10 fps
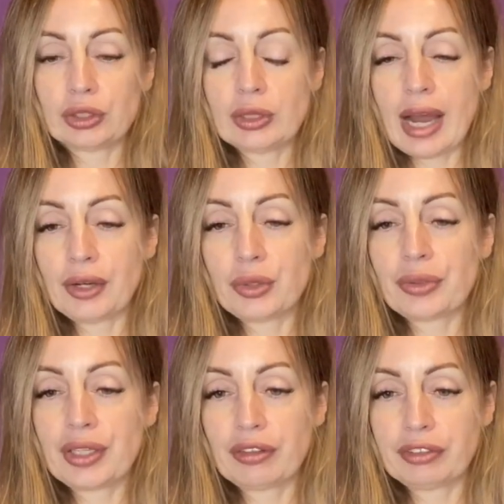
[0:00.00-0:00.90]
How do you
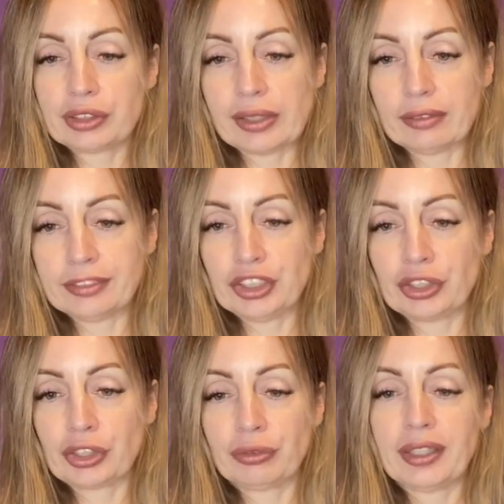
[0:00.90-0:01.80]
think of yourself in your
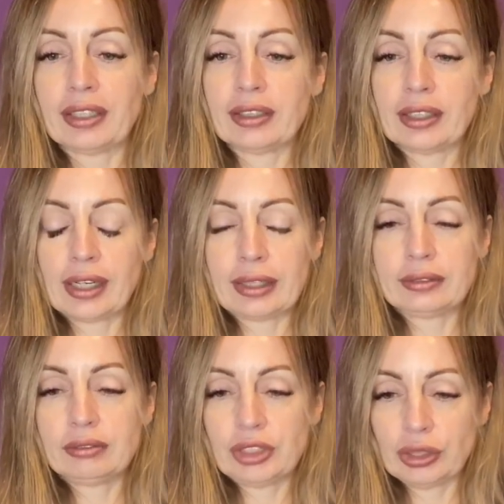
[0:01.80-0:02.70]
career?
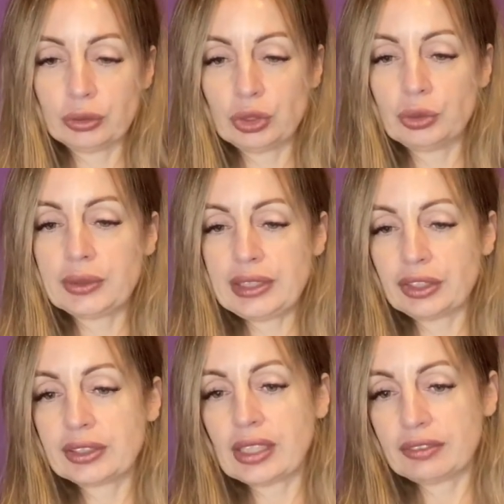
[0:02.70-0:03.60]
Do you see
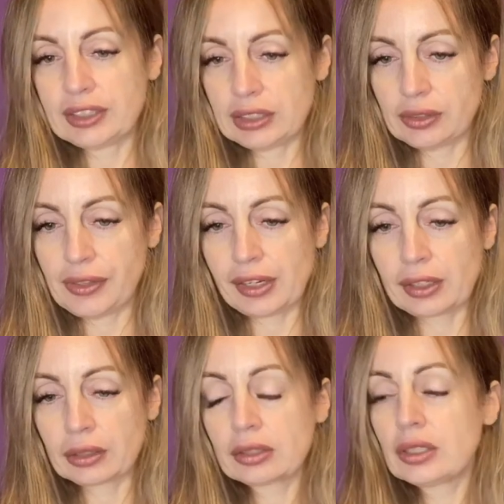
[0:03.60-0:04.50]
yourself still there?